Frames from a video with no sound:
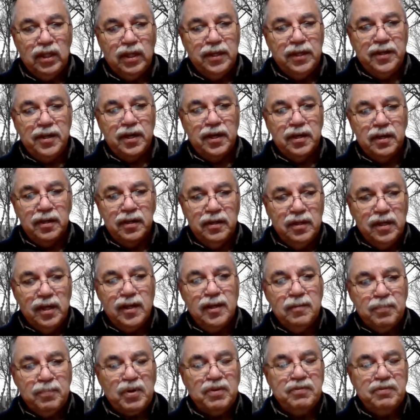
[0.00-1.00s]

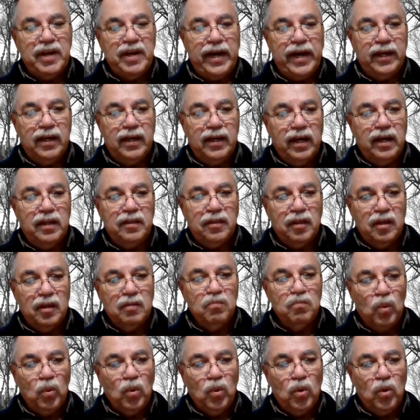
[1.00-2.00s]
None provided anything
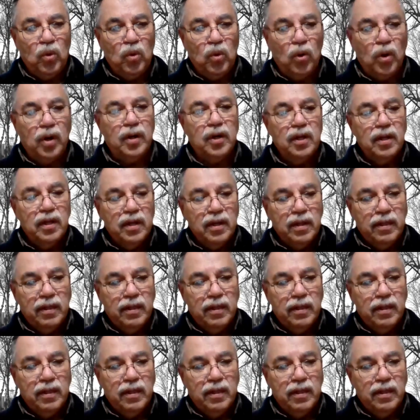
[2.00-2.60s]
more